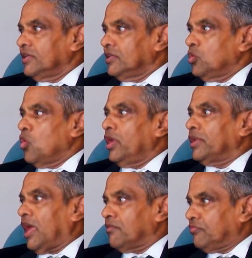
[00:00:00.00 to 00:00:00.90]
You go and
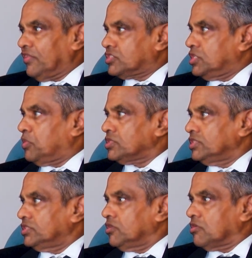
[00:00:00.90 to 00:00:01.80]
have a fixed deposit
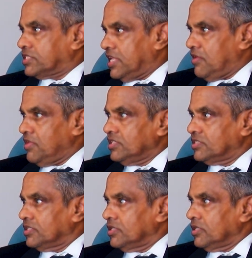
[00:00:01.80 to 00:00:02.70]
or savings.
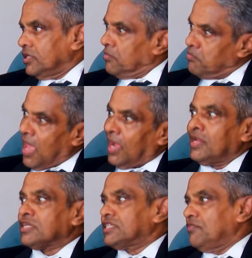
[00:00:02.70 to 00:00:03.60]
Bank
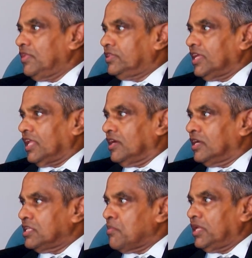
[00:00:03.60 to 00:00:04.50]
does everything and
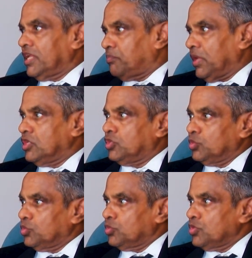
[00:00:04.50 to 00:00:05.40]
earn the money and pay it.
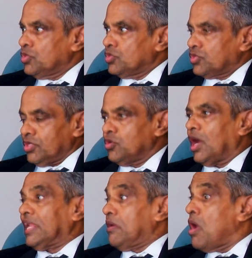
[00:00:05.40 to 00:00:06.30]
So you
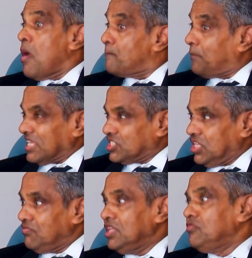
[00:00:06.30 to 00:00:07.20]
are a
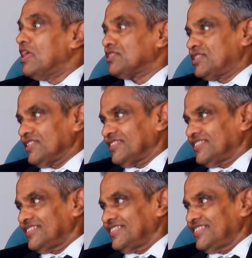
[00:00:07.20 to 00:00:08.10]
passive investor.
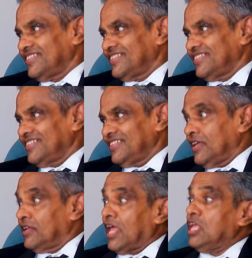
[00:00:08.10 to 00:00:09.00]

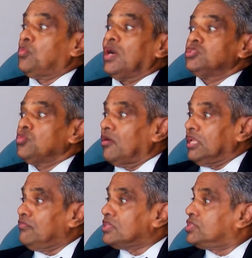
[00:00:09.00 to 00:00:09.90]
Likewise, you are
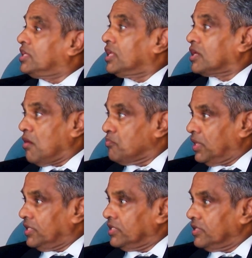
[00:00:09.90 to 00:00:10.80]
investing in a company.